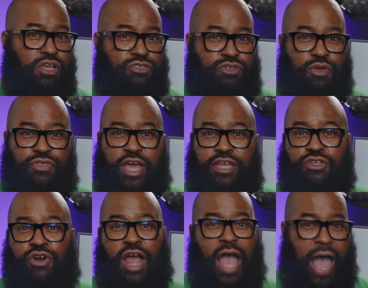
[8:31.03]
so that
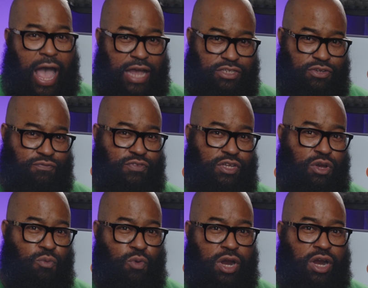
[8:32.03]
you're actively
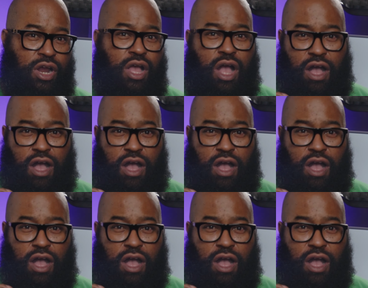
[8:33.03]
aware